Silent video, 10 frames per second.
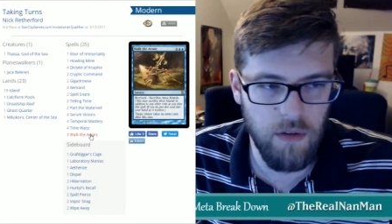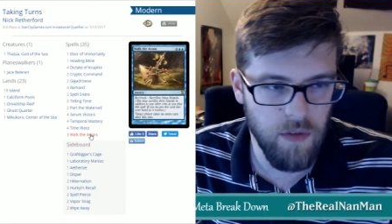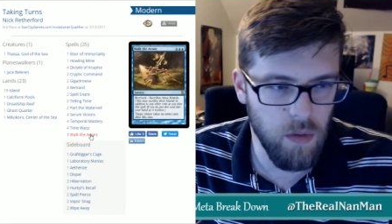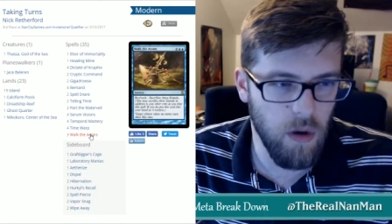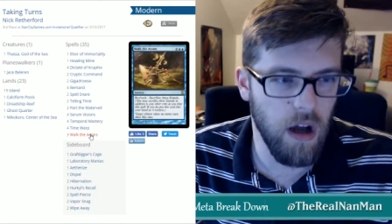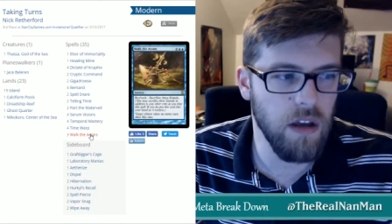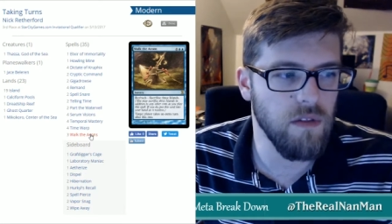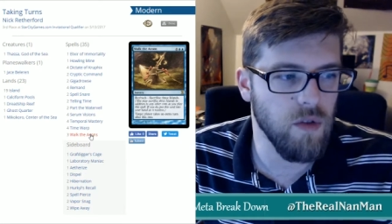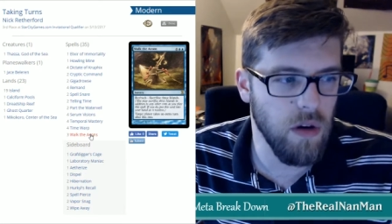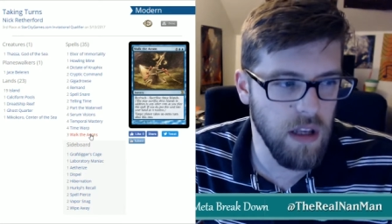for a while, you've
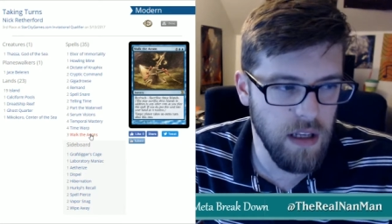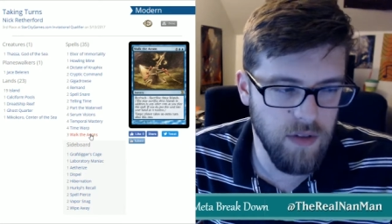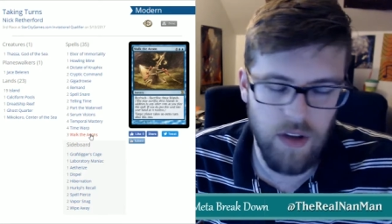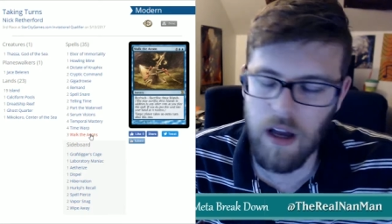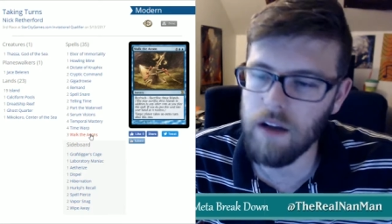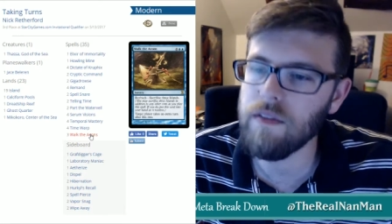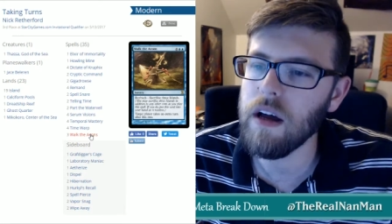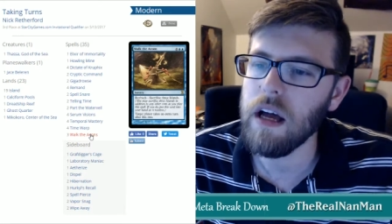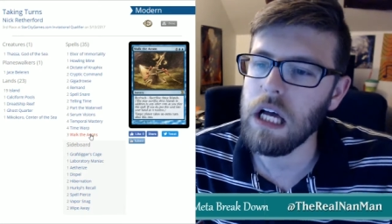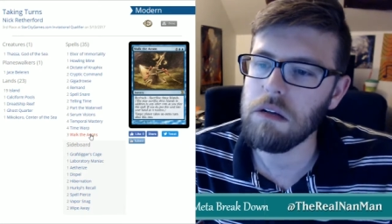drawn into stuff,
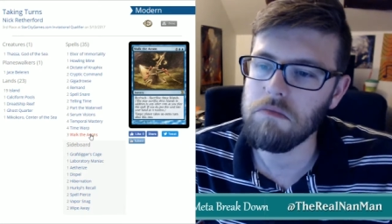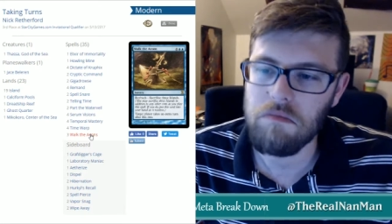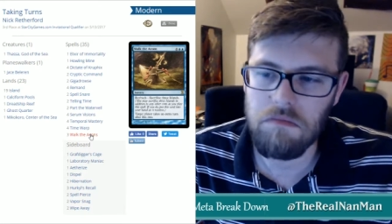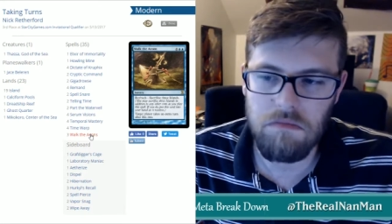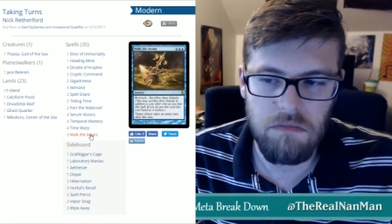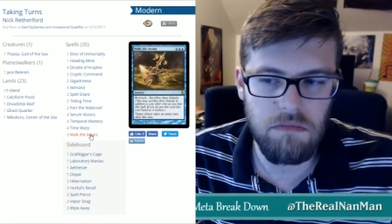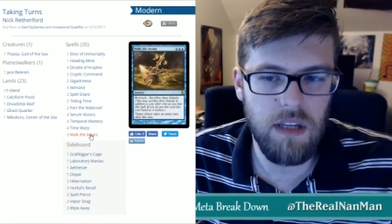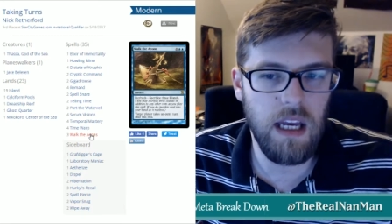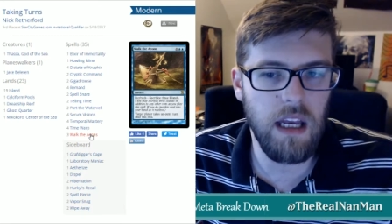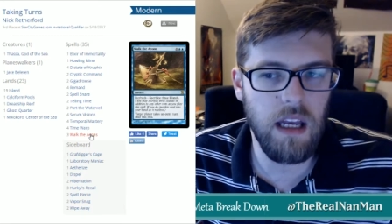
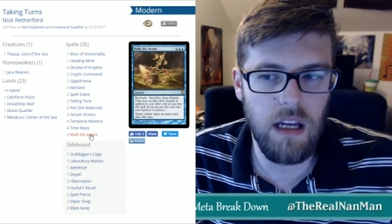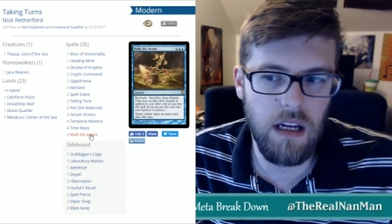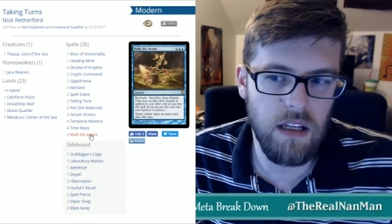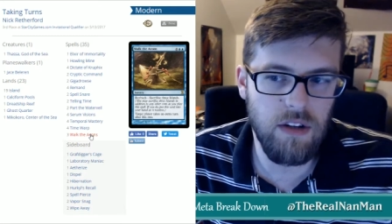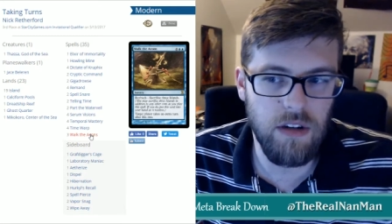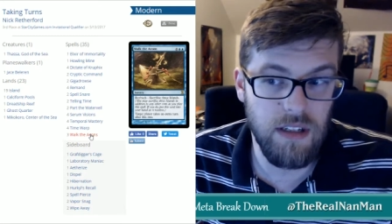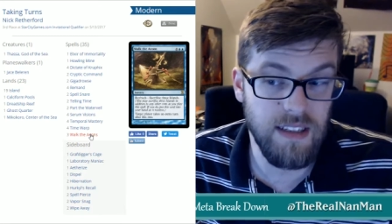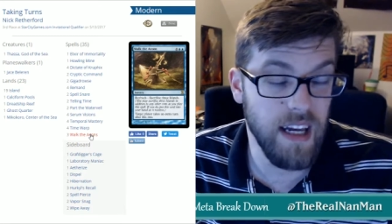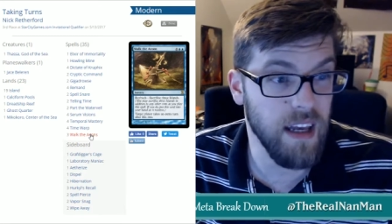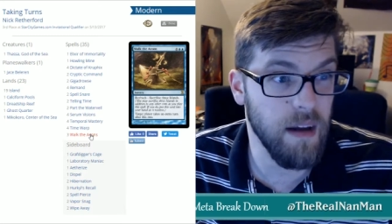taking a turn and
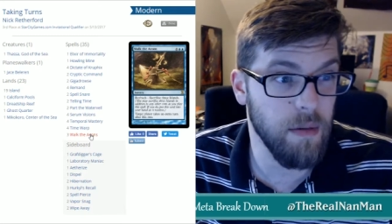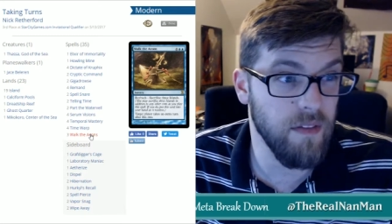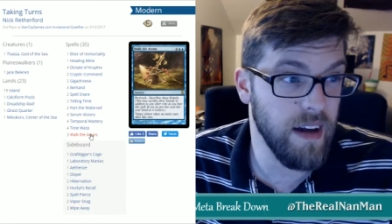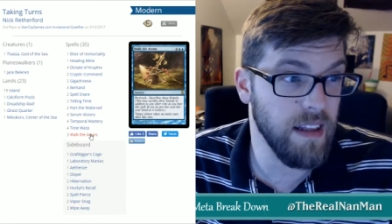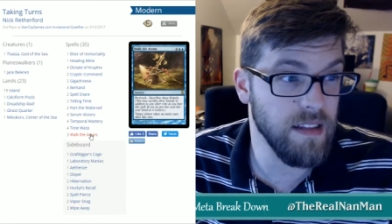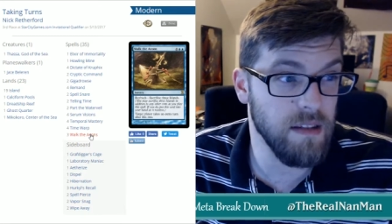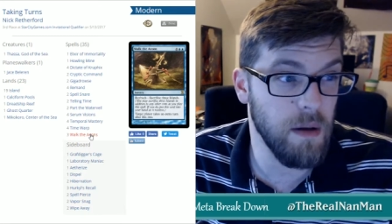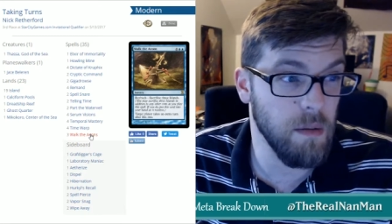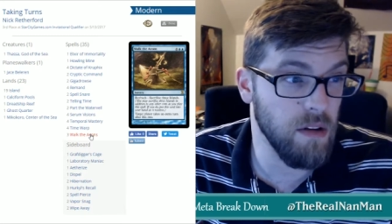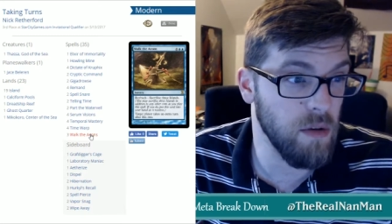sack a couple of islands to be
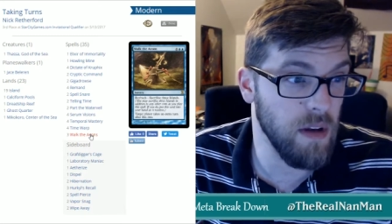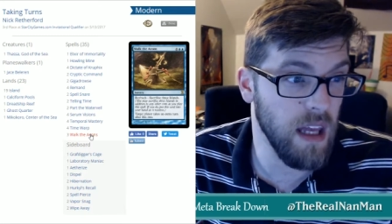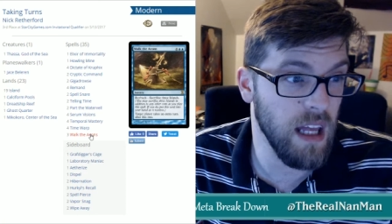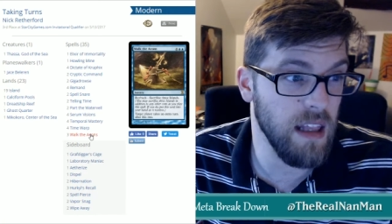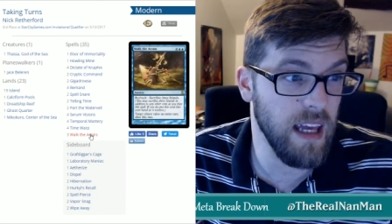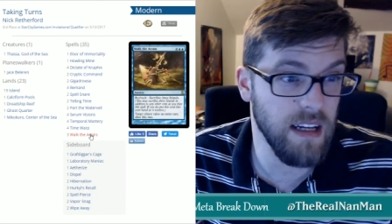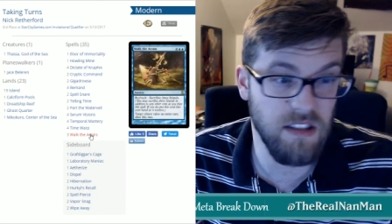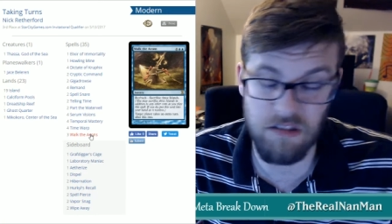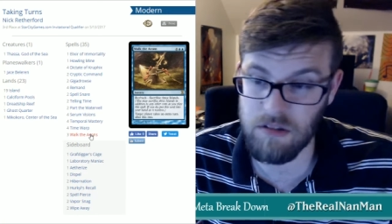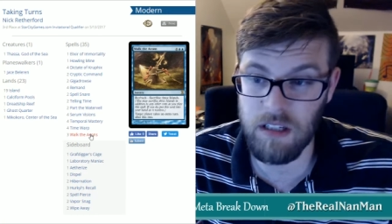able to do it again
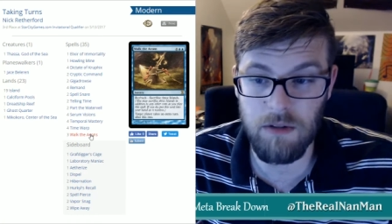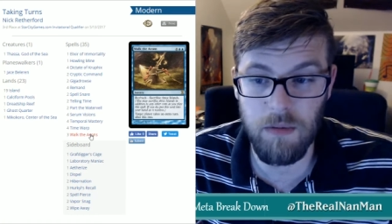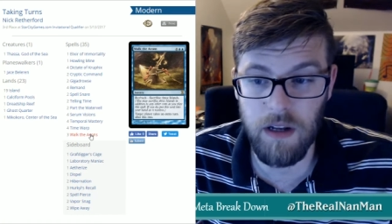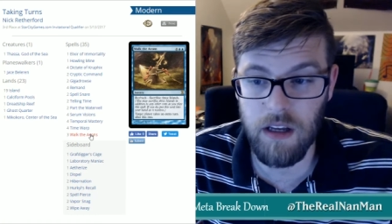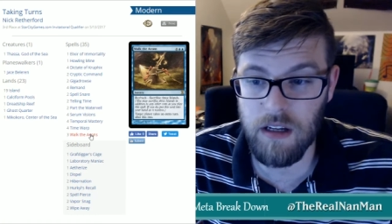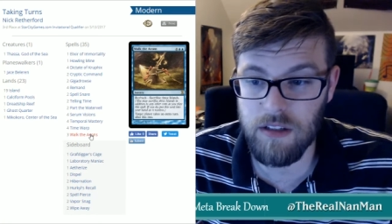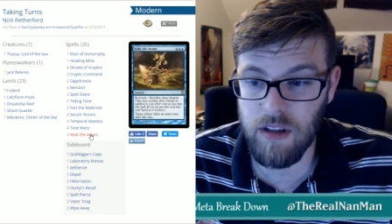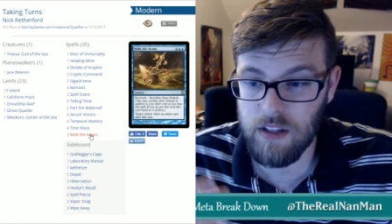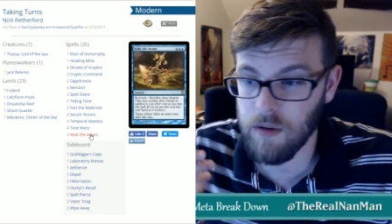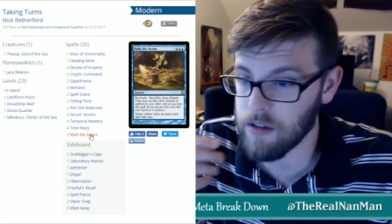next seems pretty good. So
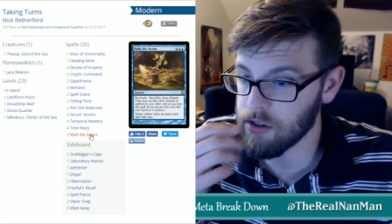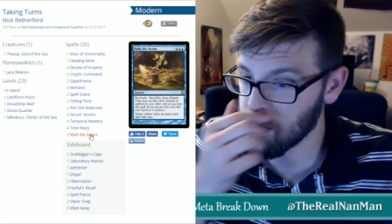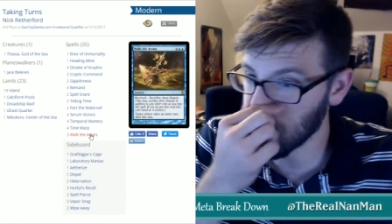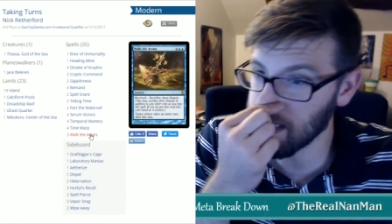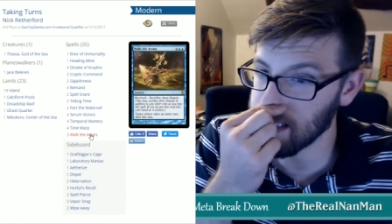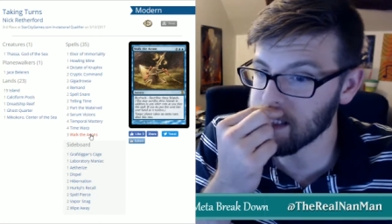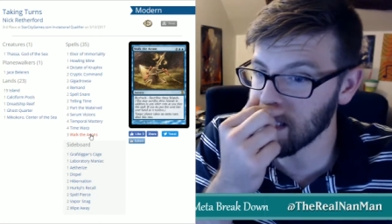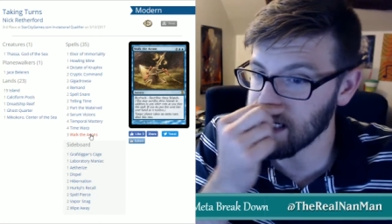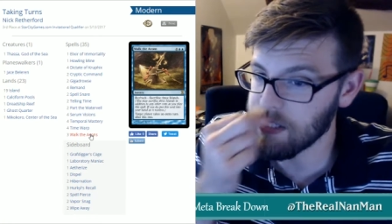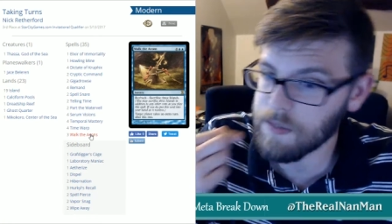that's why there's 3 in this
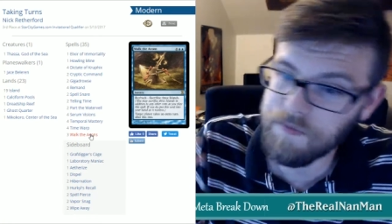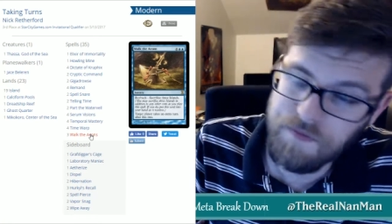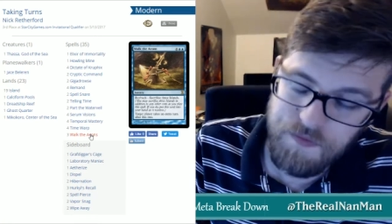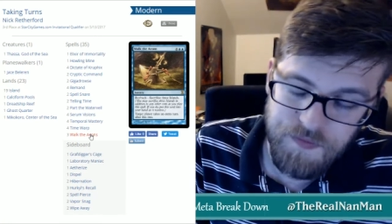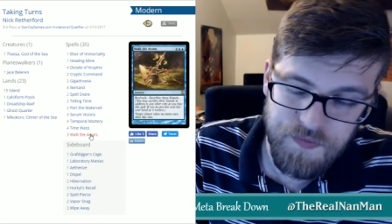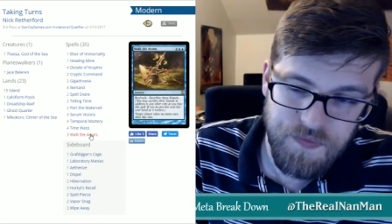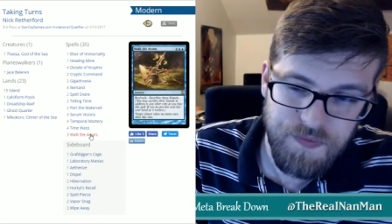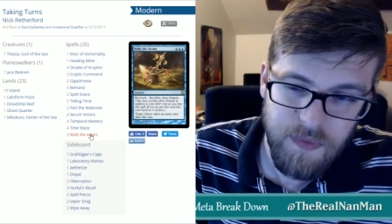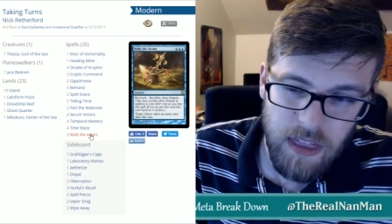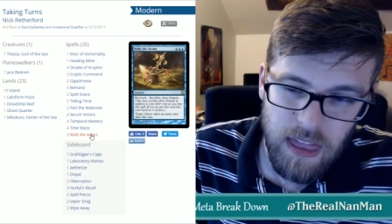list.
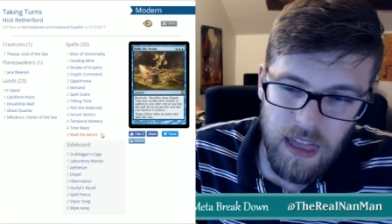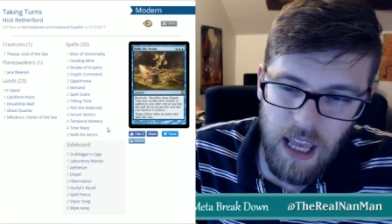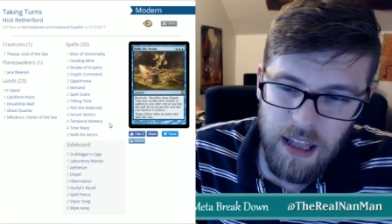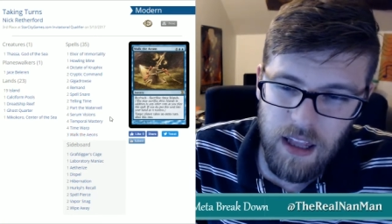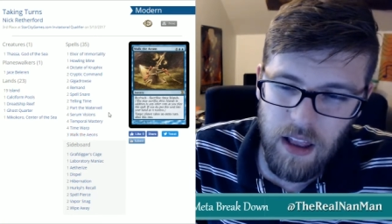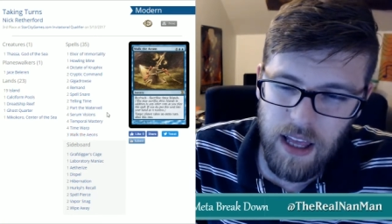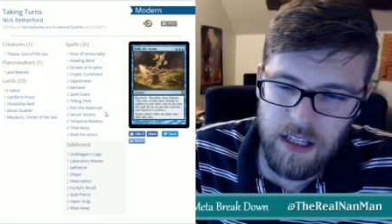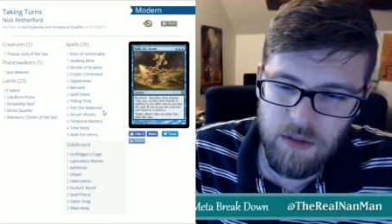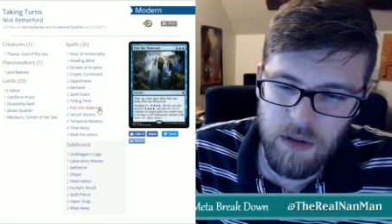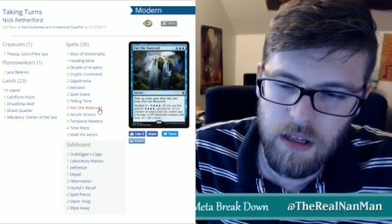And then the
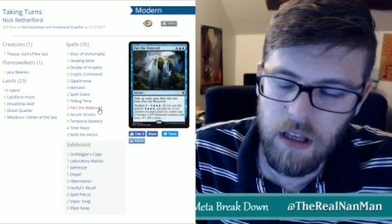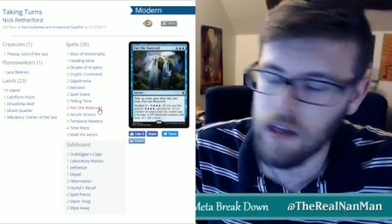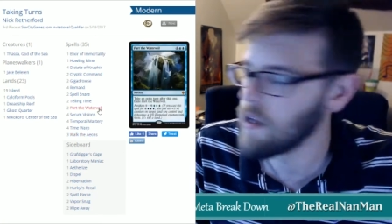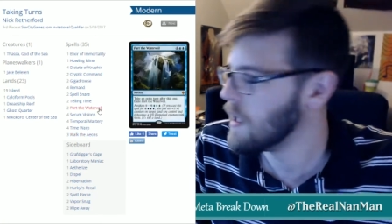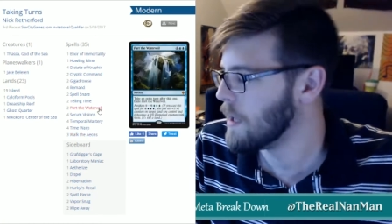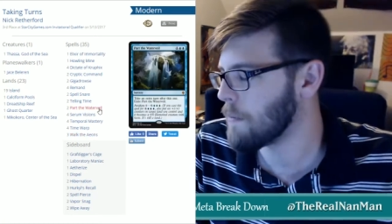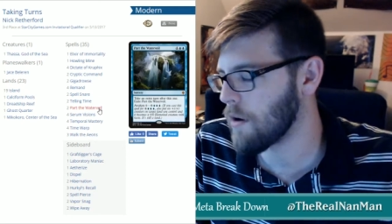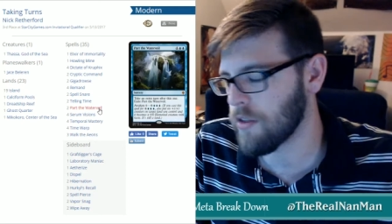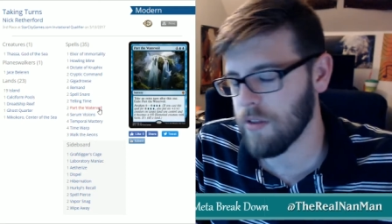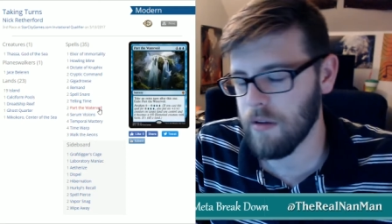last one,
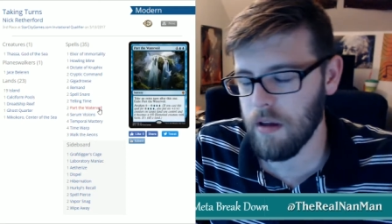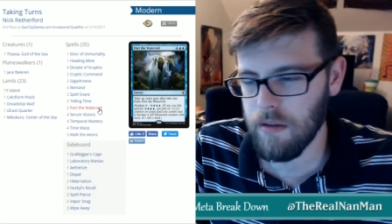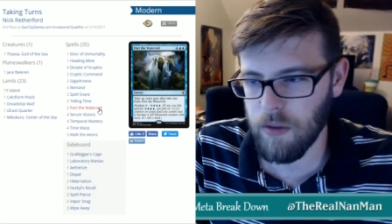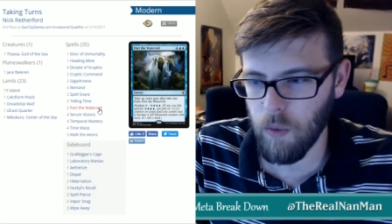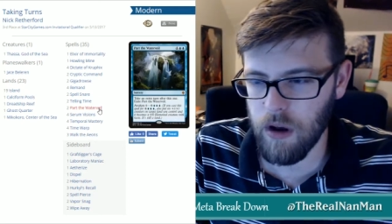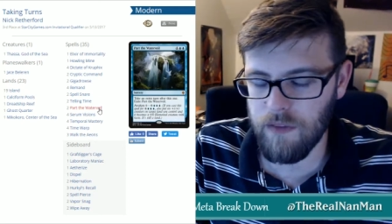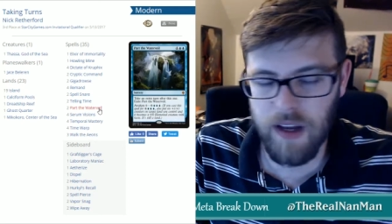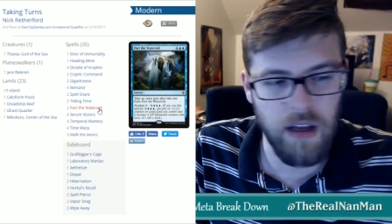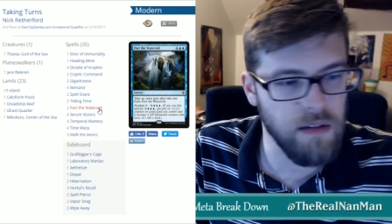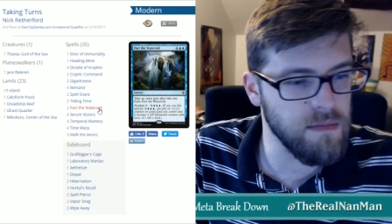part the Water Veil.